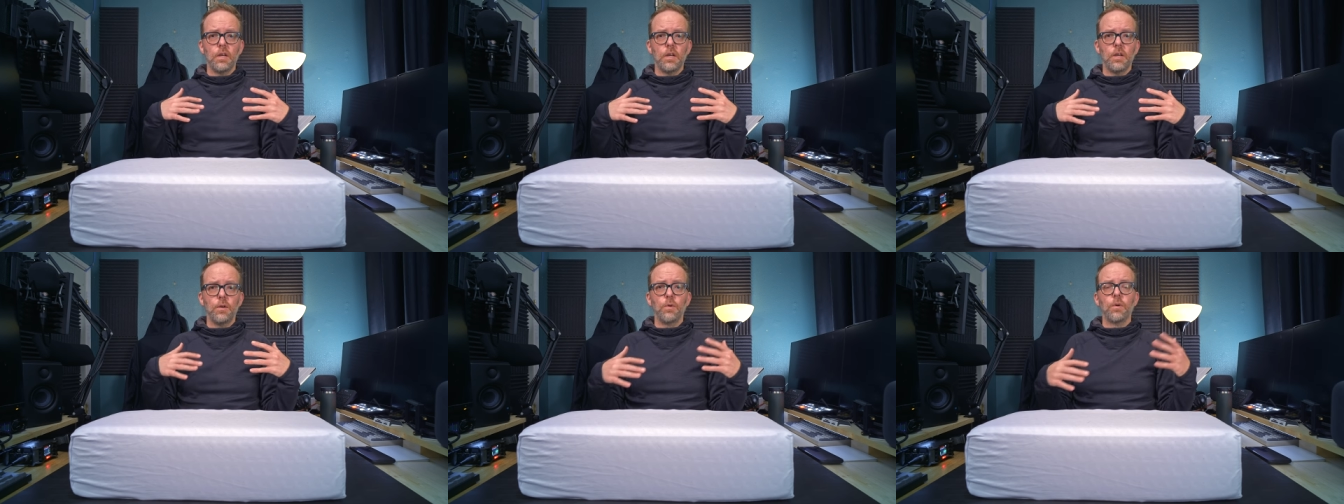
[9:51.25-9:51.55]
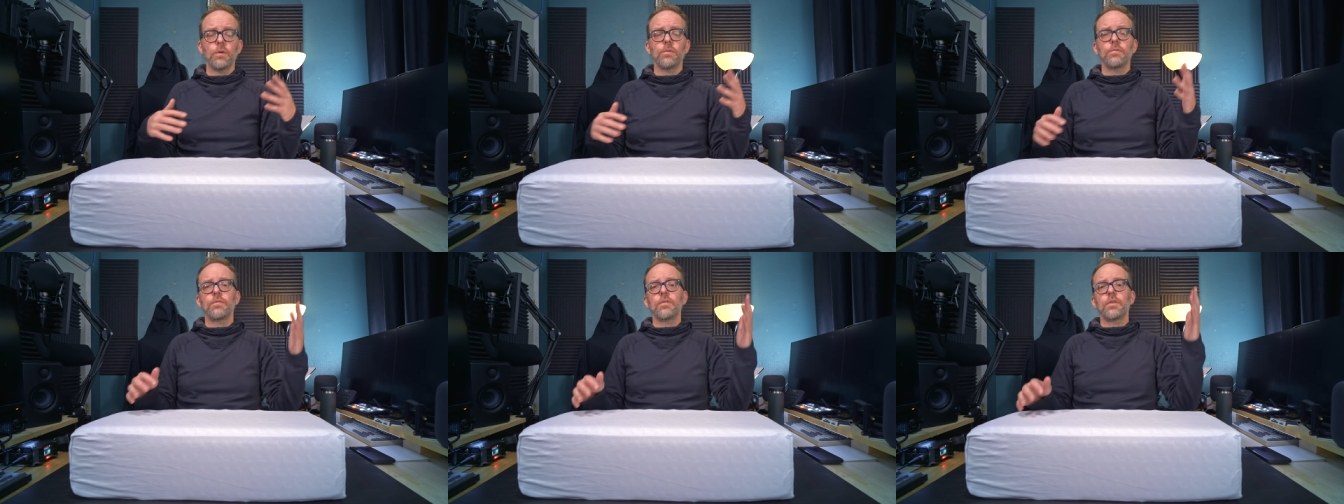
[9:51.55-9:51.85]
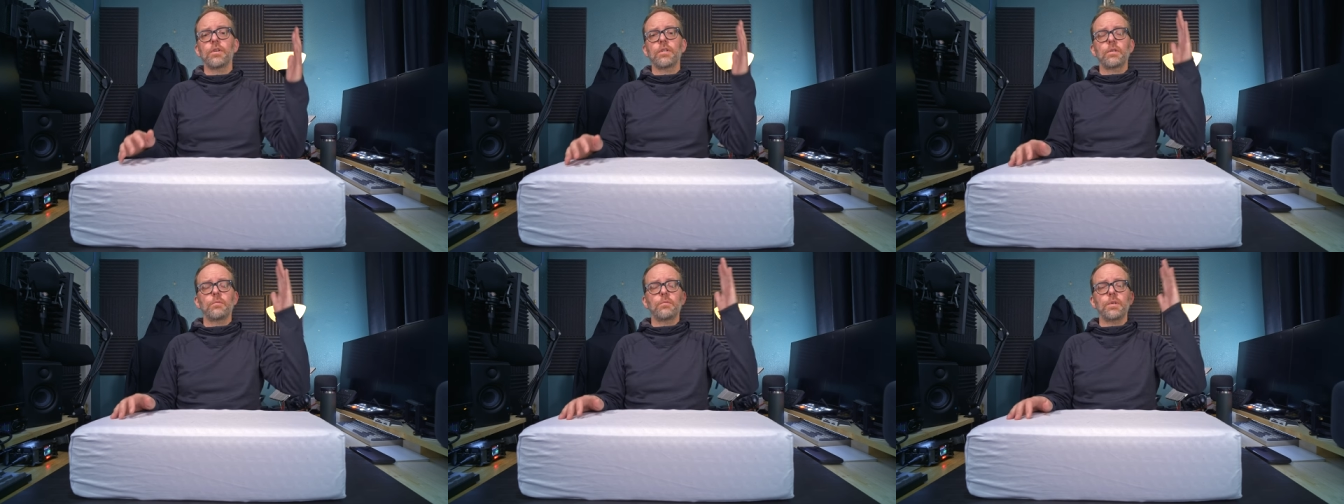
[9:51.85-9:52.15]
in order for
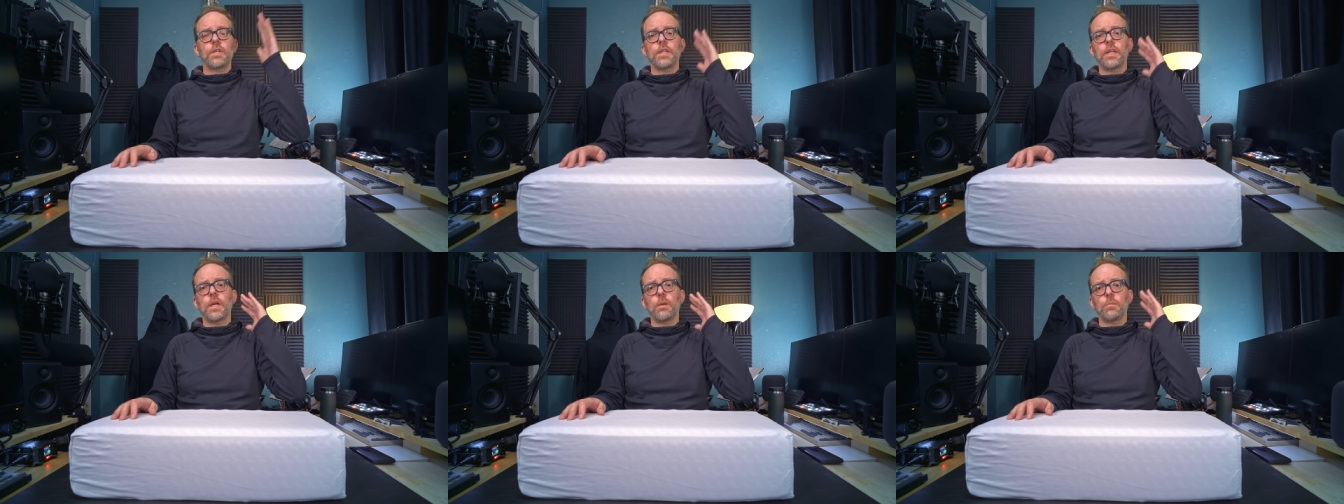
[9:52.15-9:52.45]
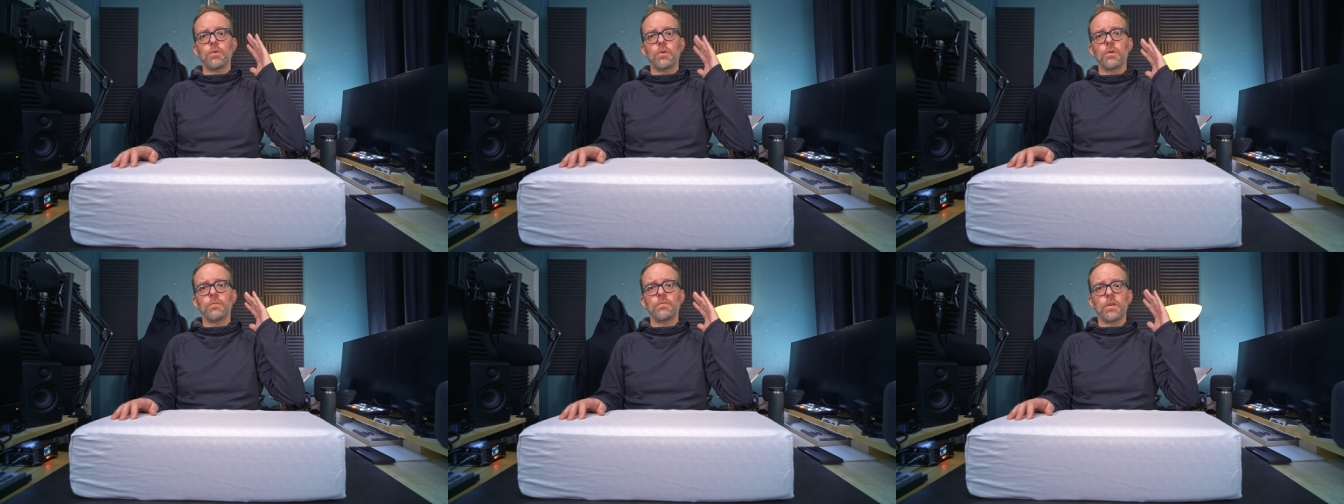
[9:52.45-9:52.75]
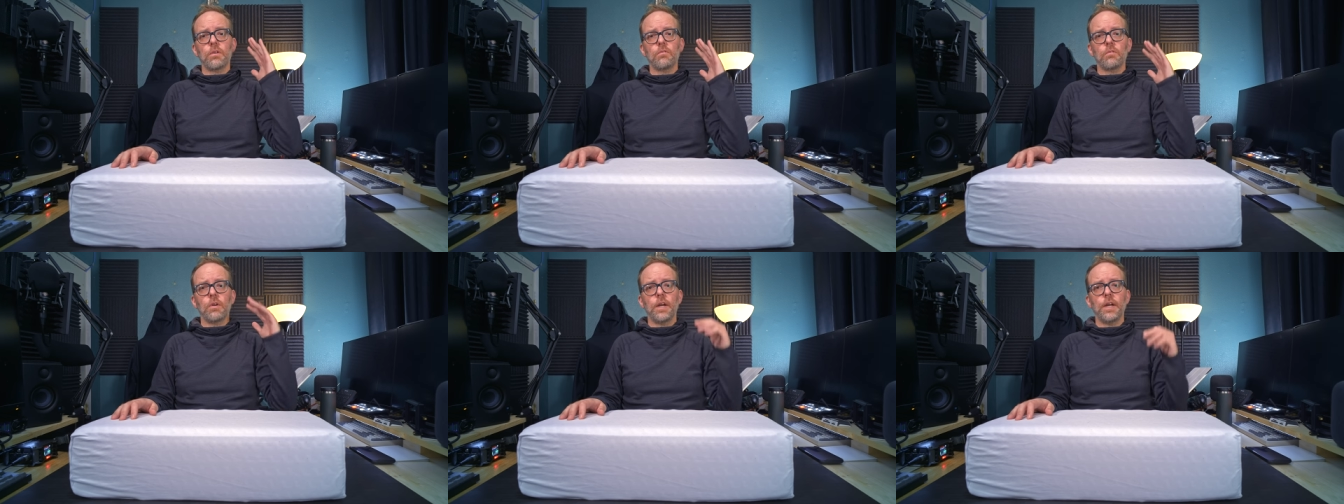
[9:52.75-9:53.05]
it to be that
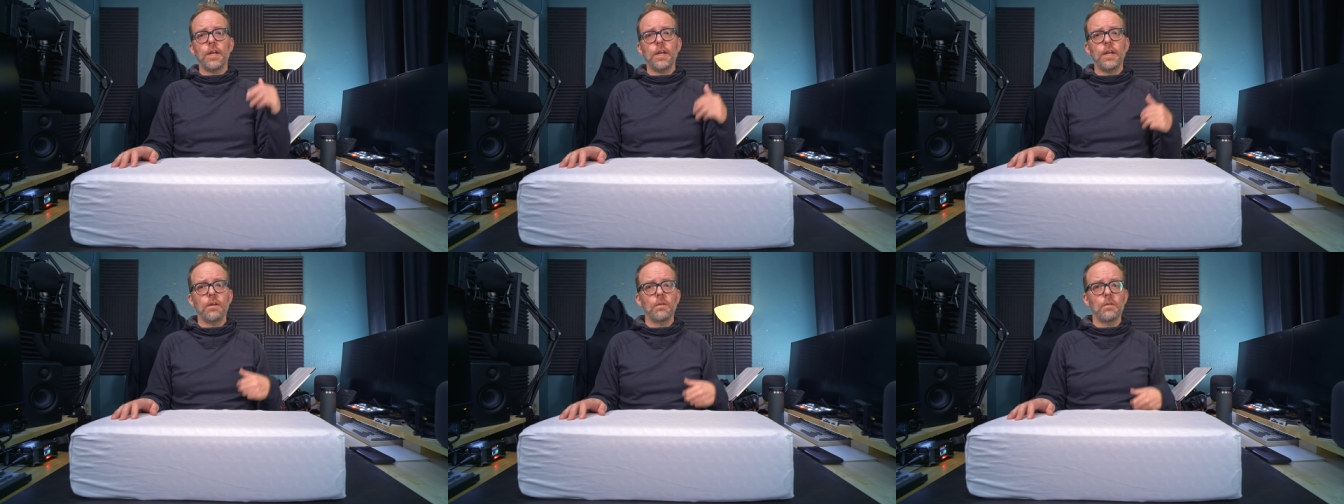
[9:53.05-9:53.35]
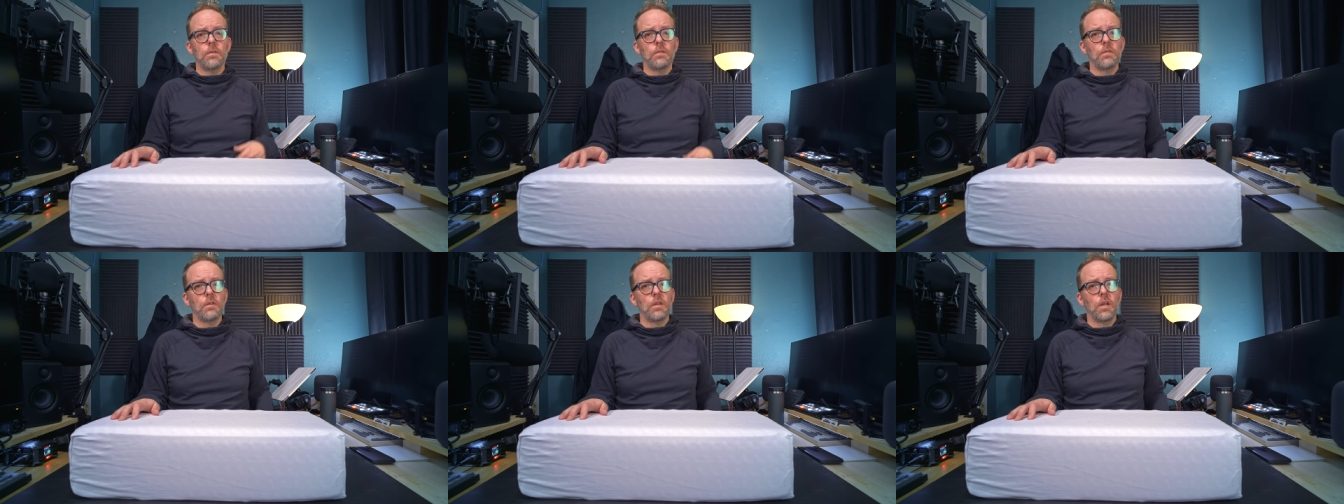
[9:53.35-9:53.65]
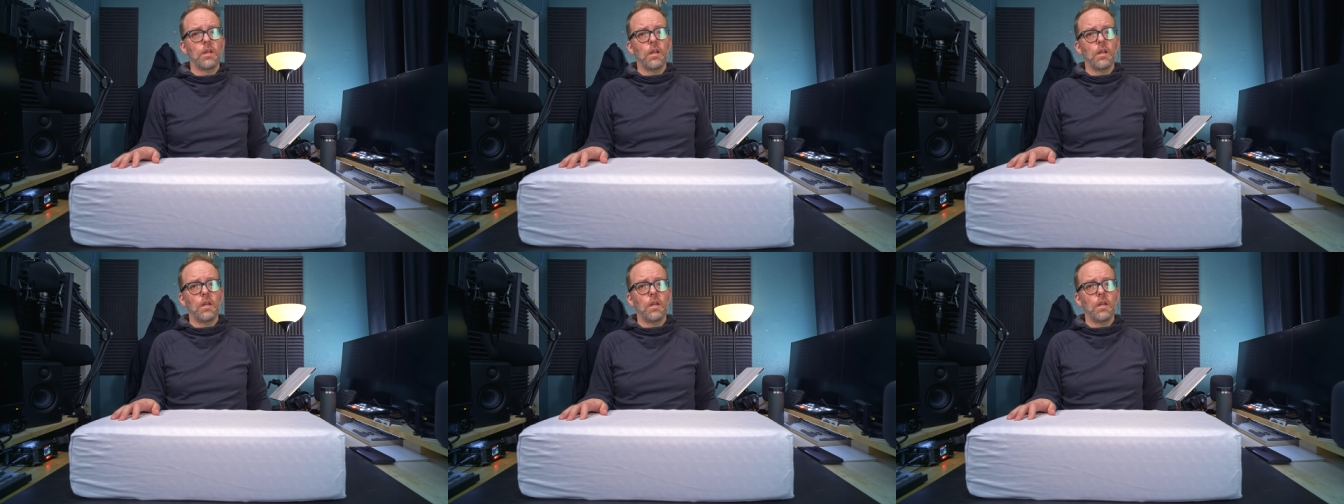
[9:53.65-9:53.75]
perfect right angle,